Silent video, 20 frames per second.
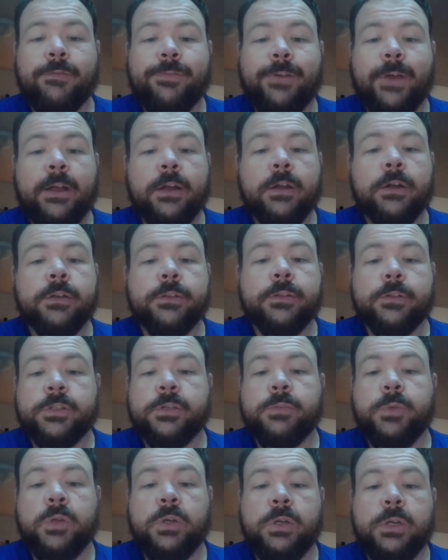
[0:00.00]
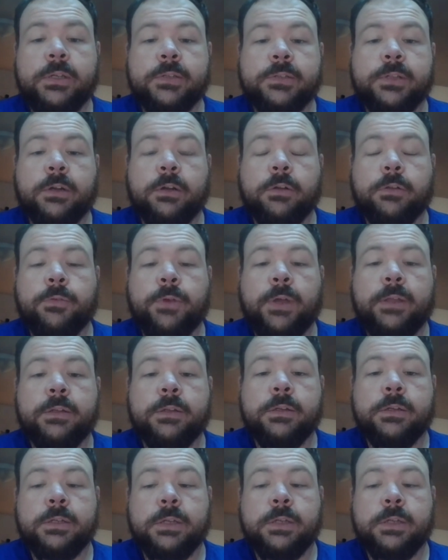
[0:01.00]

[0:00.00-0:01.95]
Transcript: fire and there's communities that are threatened.